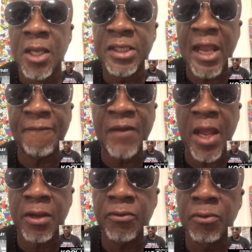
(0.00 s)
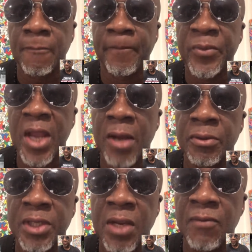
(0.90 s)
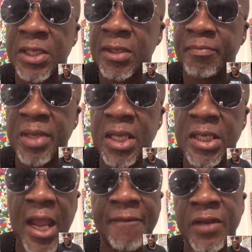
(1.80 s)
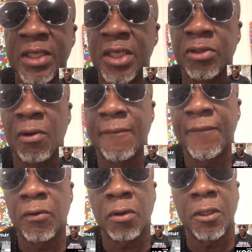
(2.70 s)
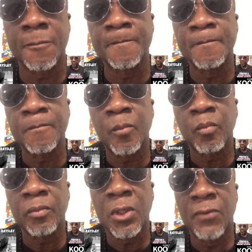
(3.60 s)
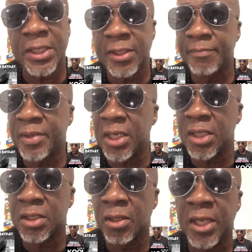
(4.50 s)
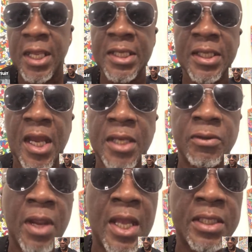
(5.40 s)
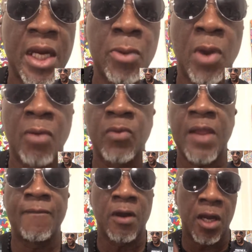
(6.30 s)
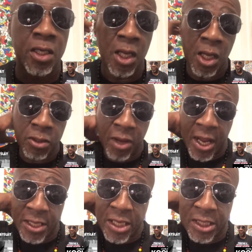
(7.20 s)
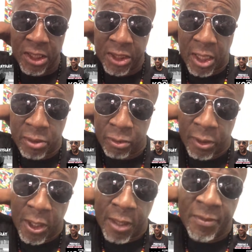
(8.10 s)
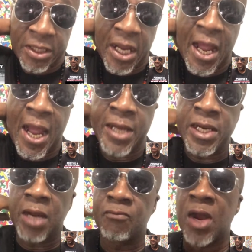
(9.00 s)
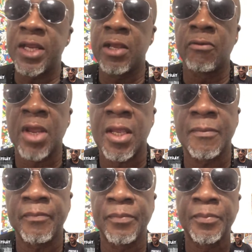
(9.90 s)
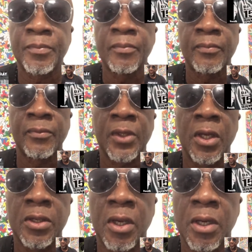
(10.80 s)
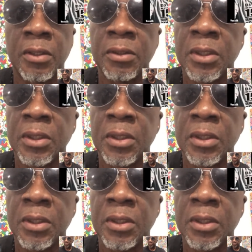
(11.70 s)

Sapphire Crew, Donald D, rest in peace. Half of the Disco Four, rest in peace. On the east side, you had Johnny Watt Rayvon. You had Doctor Jekyll, Mister Hyde. You had Ronnie Green, you know.